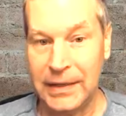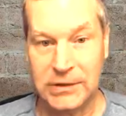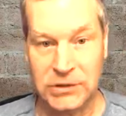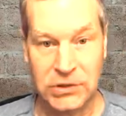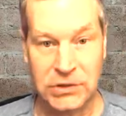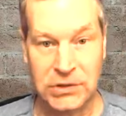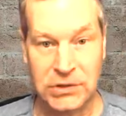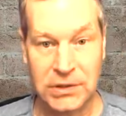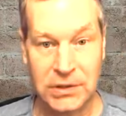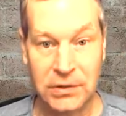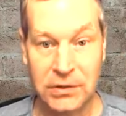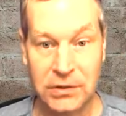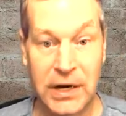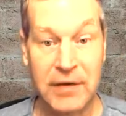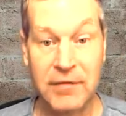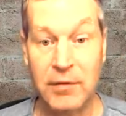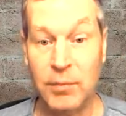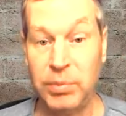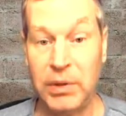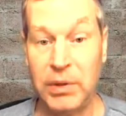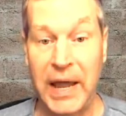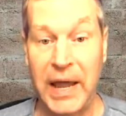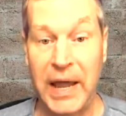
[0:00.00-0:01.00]
it's you're going to
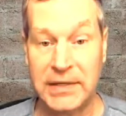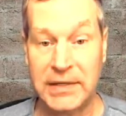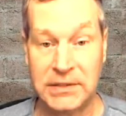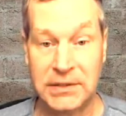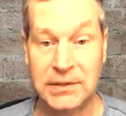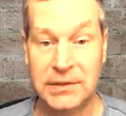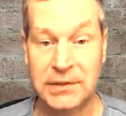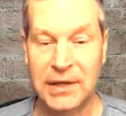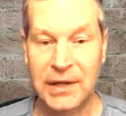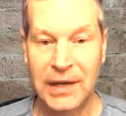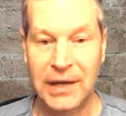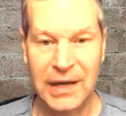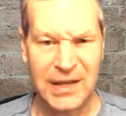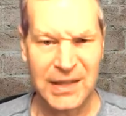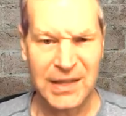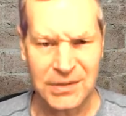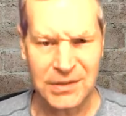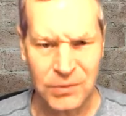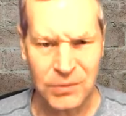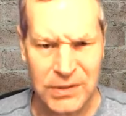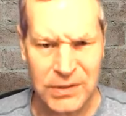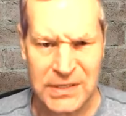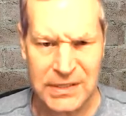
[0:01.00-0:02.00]
have a blast and I
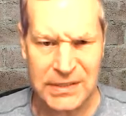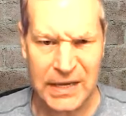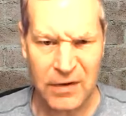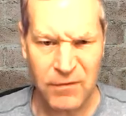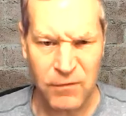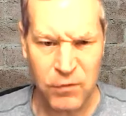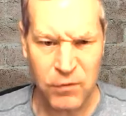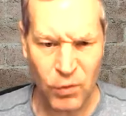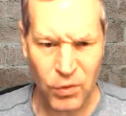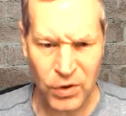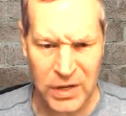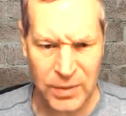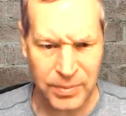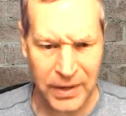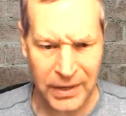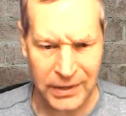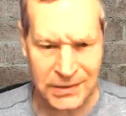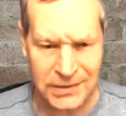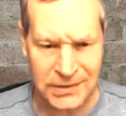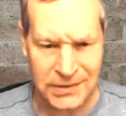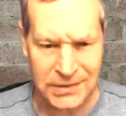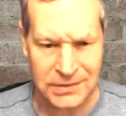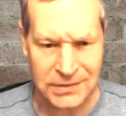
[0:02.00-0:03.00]
think it was it's like forty
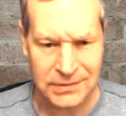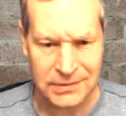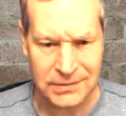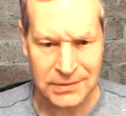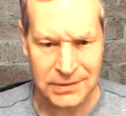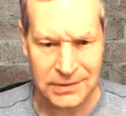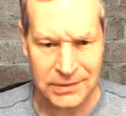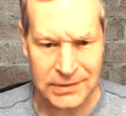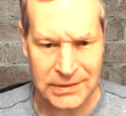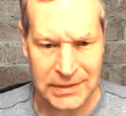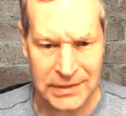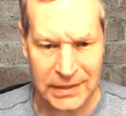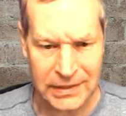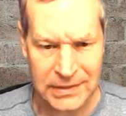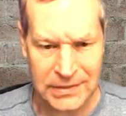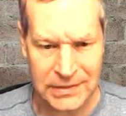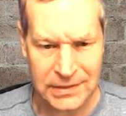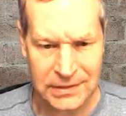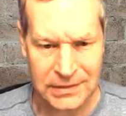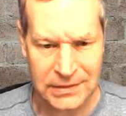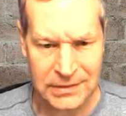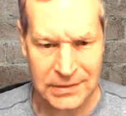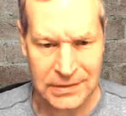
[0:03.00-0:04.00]
bucks to attend
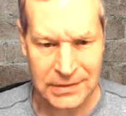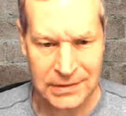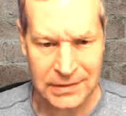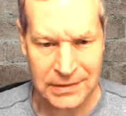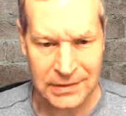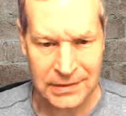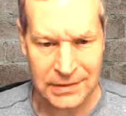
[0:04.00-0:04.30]
these things.